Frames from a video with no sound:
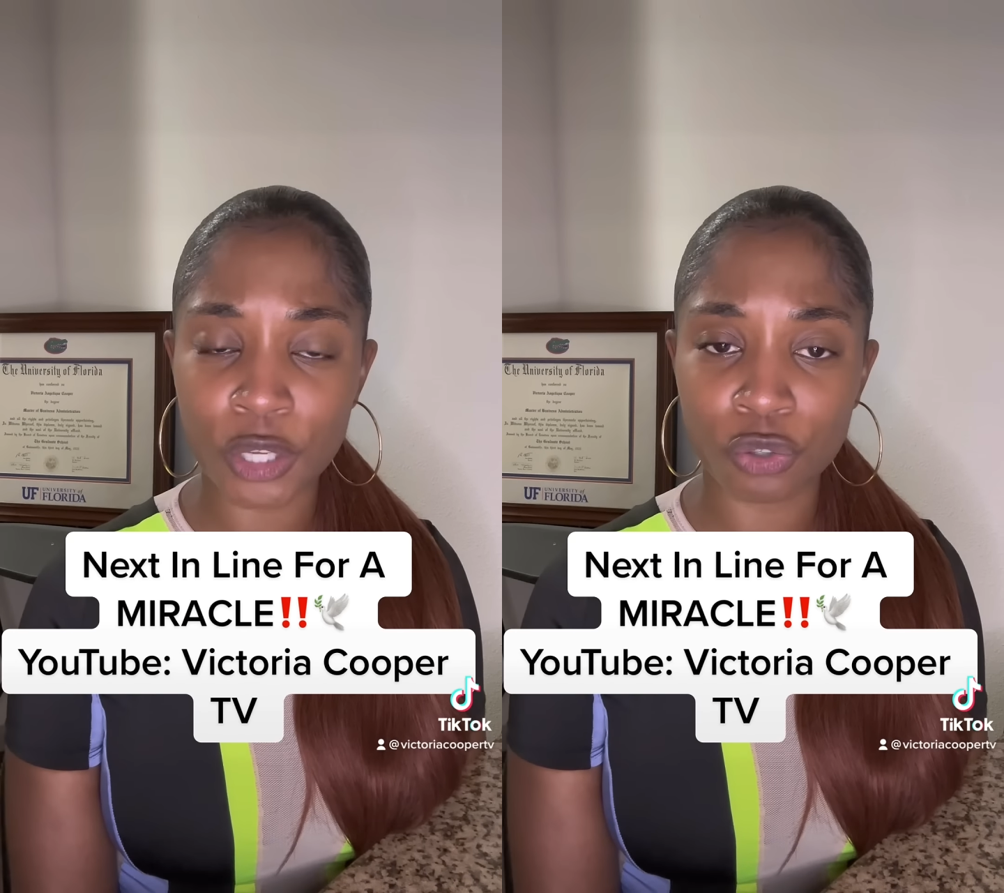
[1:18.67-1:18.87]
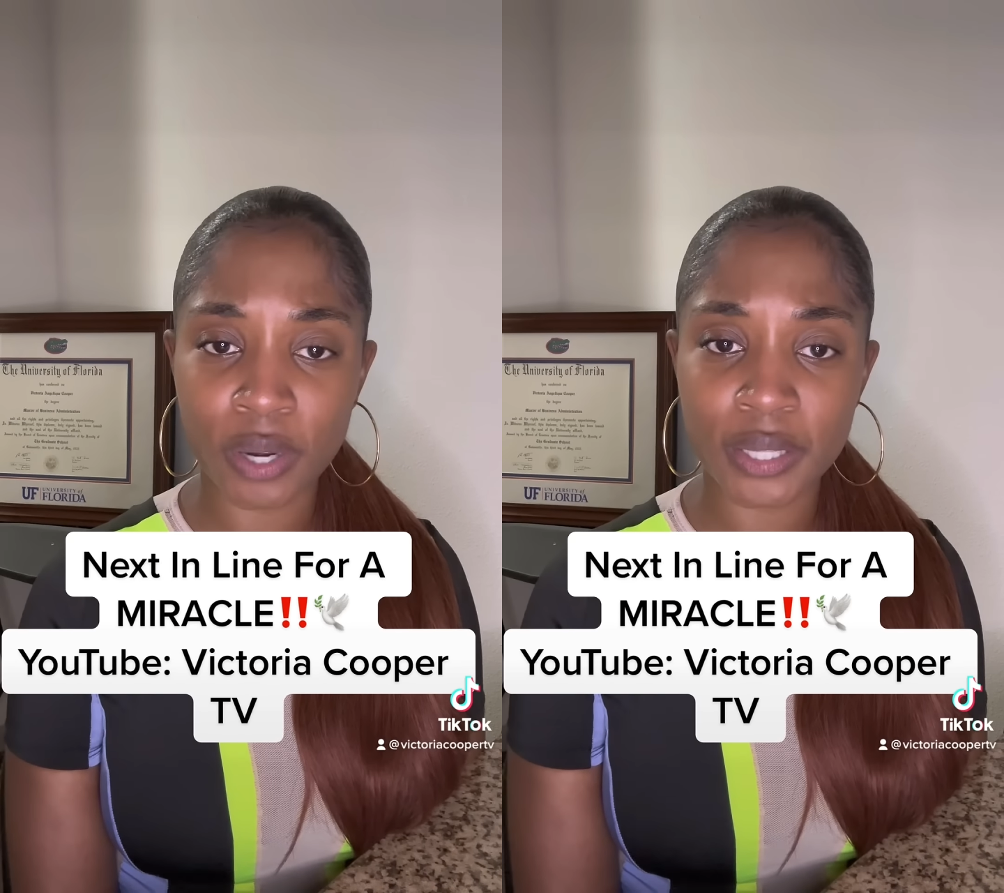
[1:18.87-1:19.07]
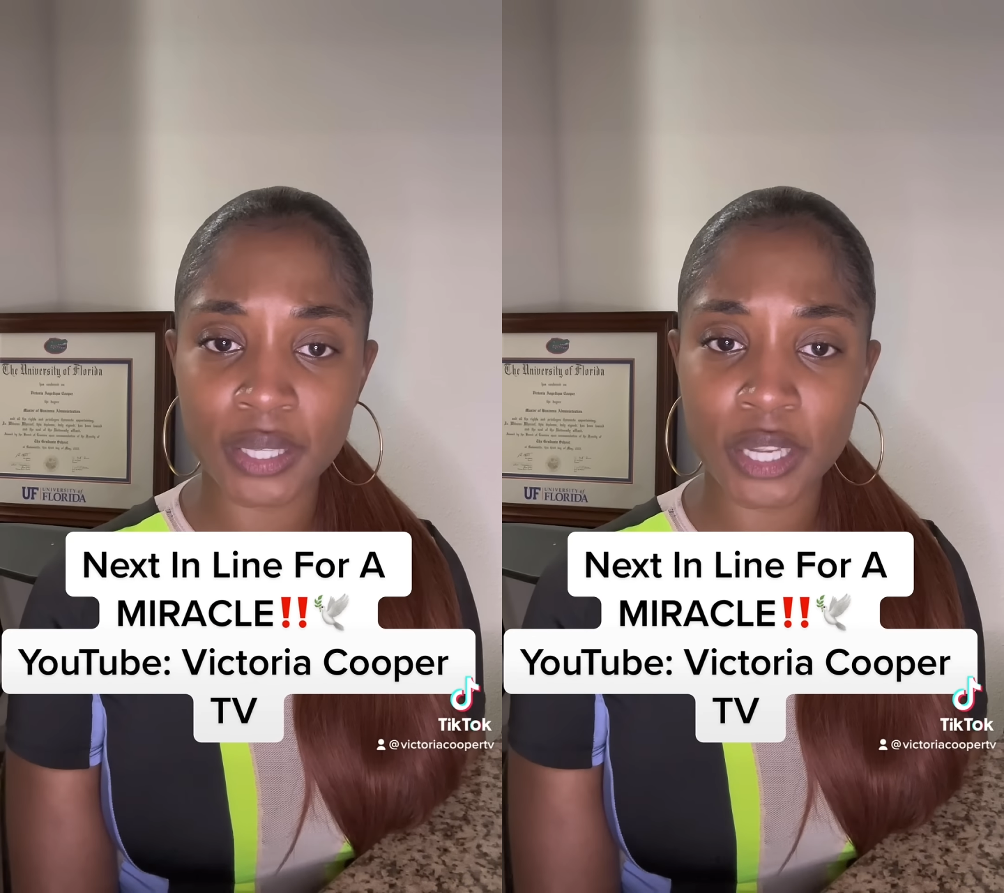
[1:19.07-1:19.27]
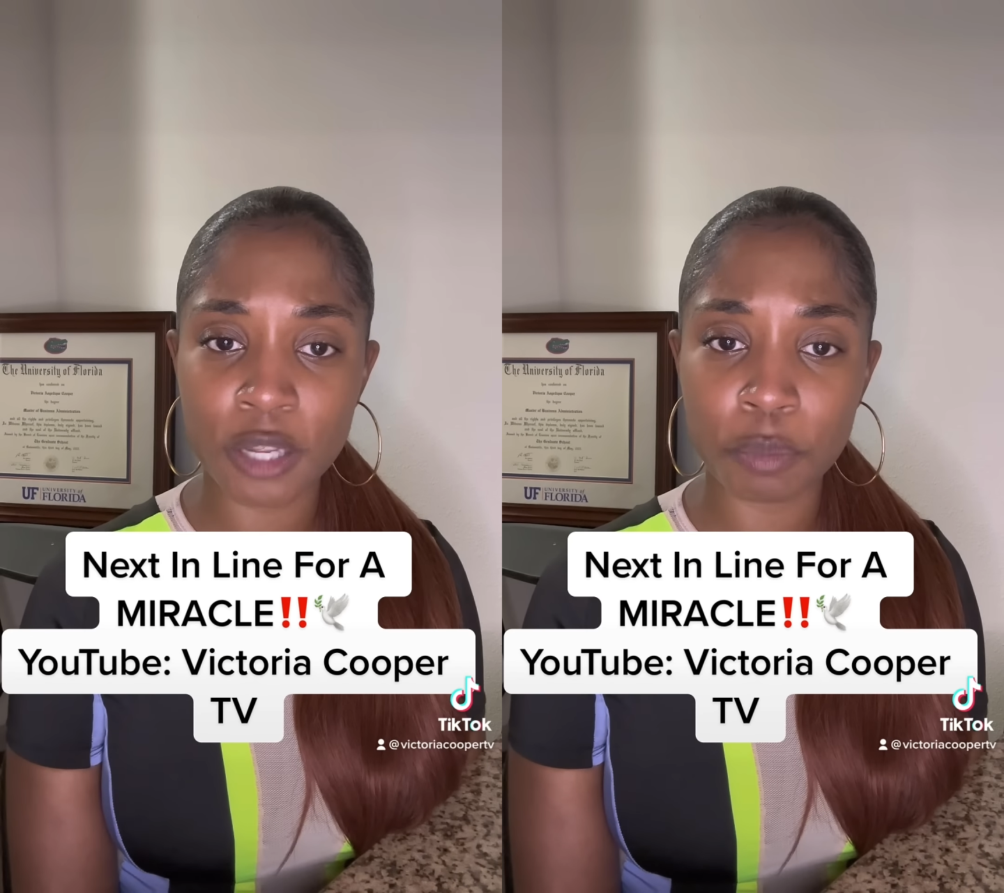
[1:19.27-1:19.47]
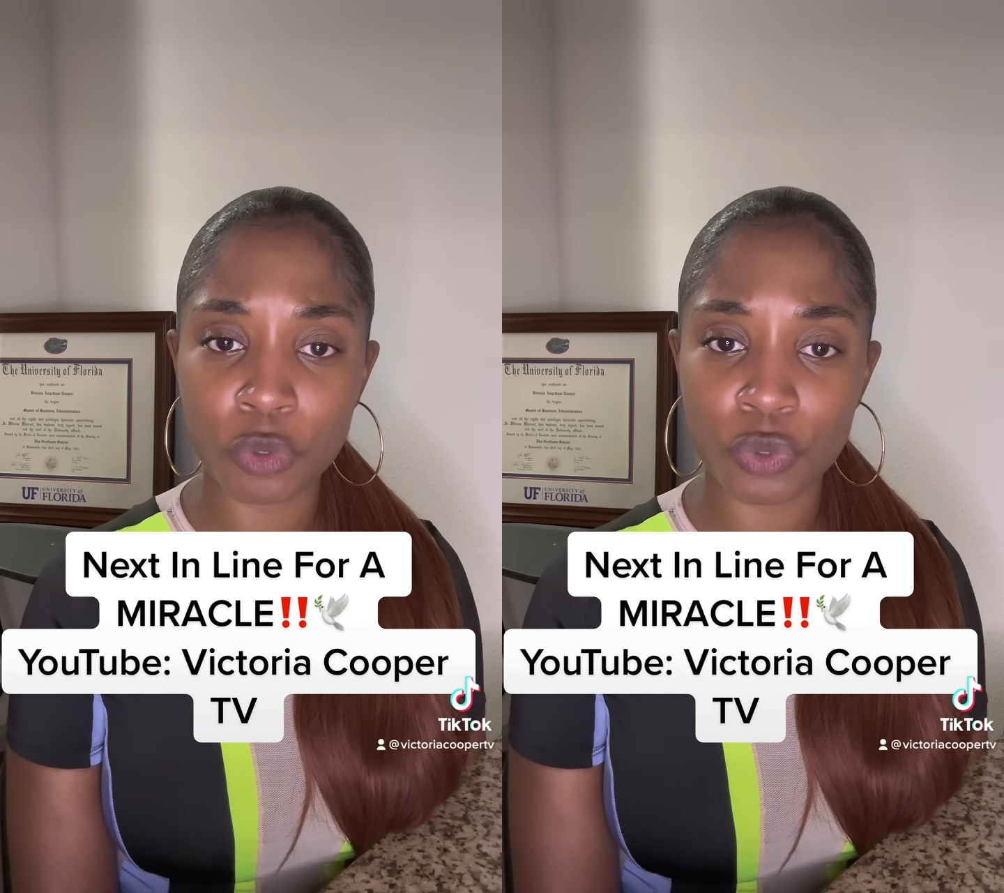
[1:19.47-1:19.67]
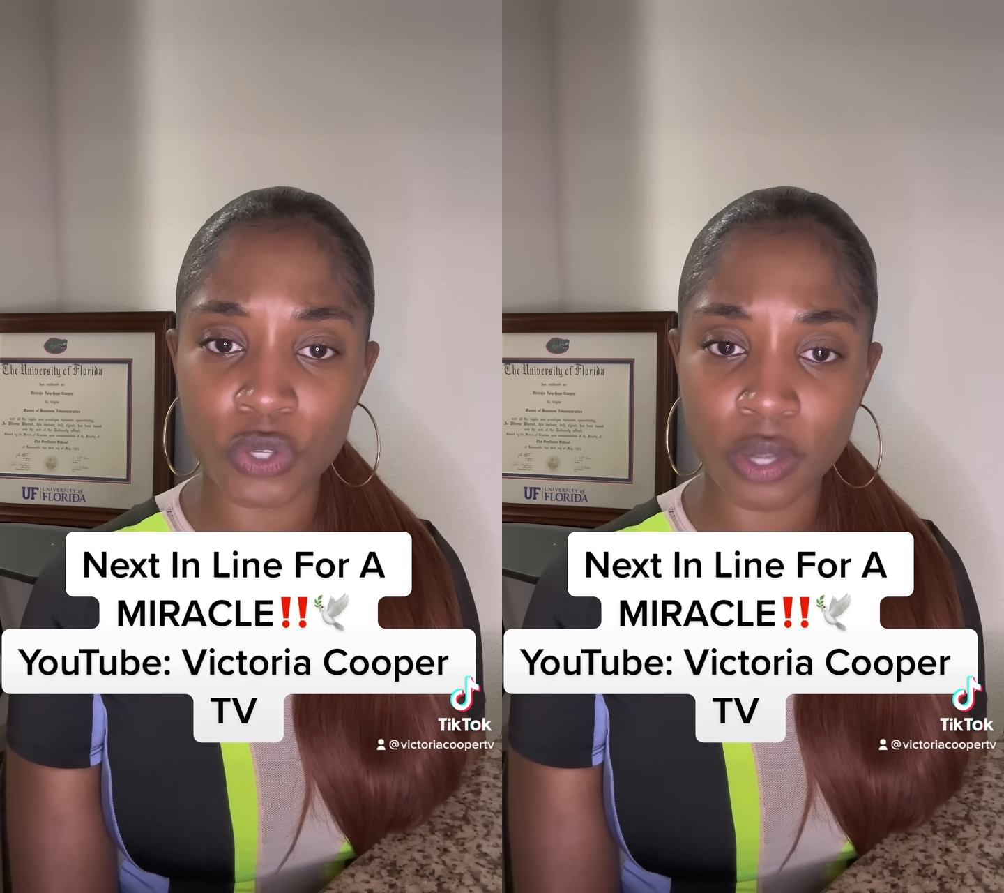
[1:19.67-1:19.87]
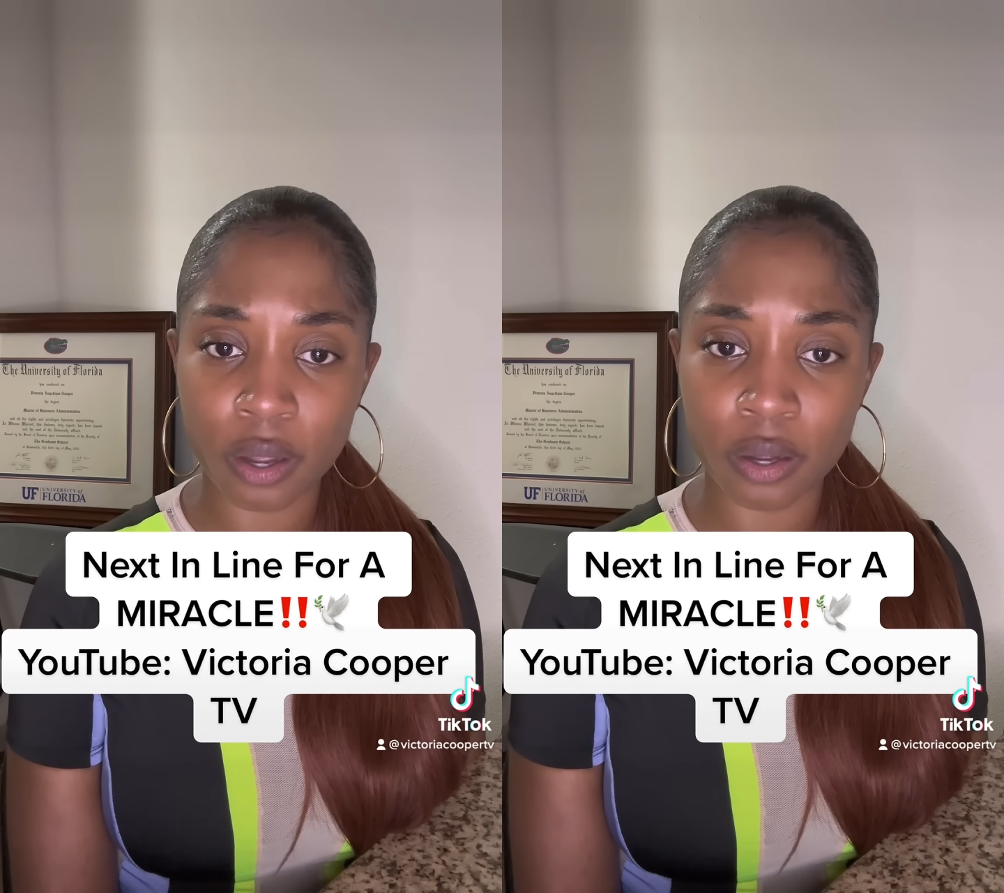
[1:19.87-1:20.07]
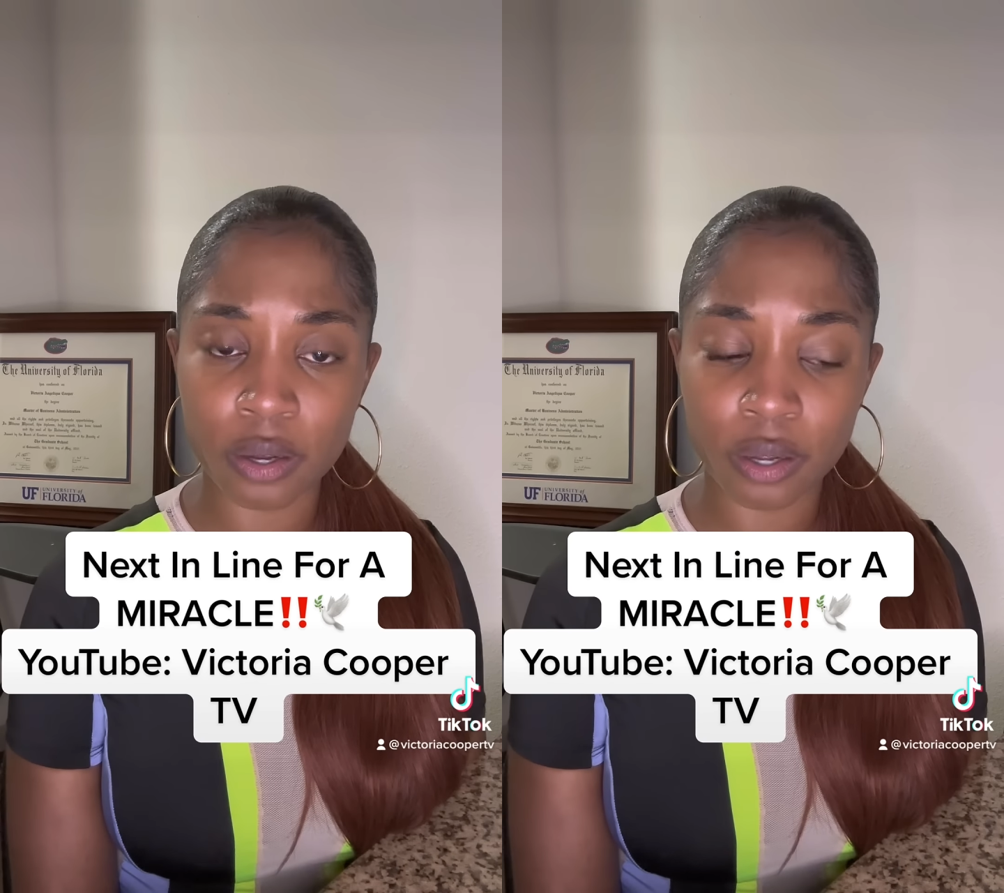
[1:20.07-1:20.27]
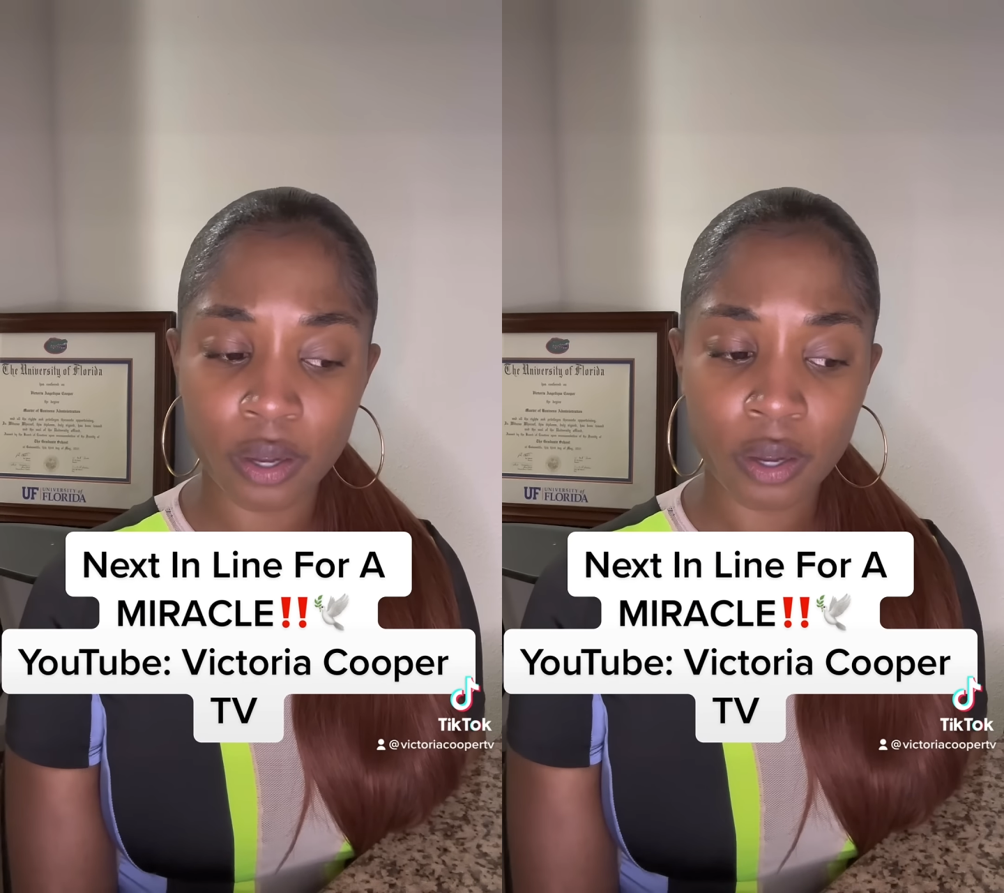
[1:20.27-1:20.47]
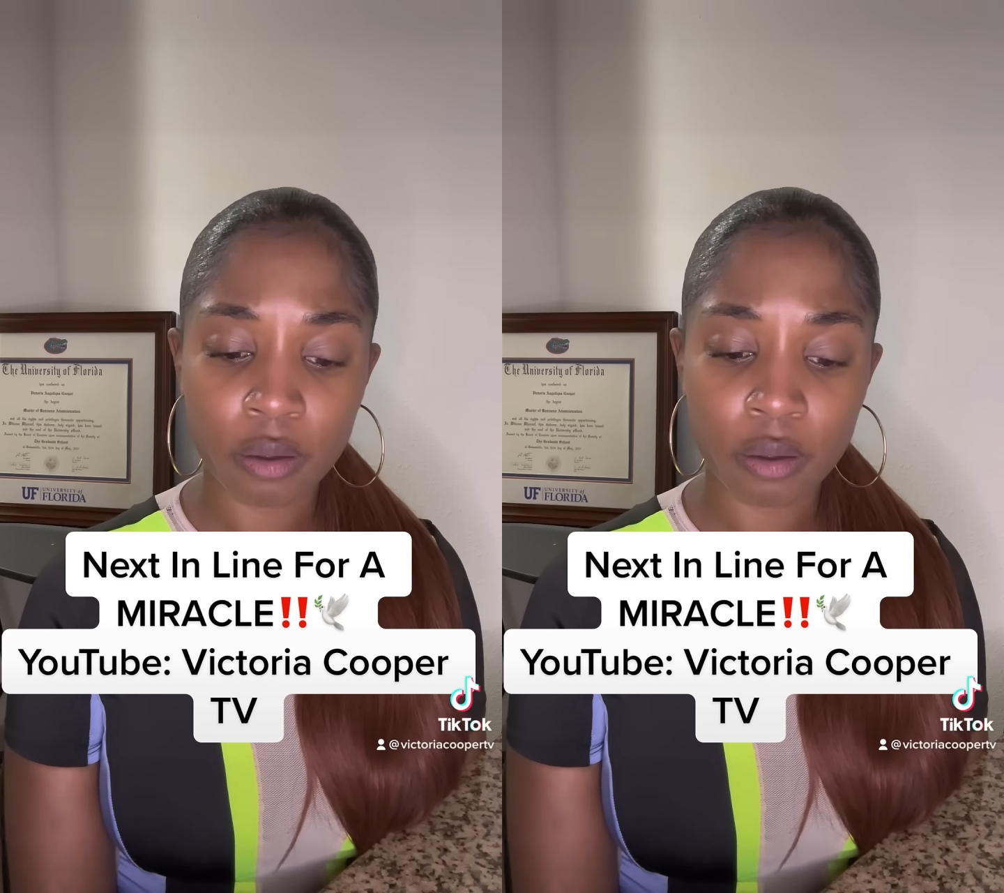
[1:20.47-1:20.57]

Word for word: They try to keep you stuck.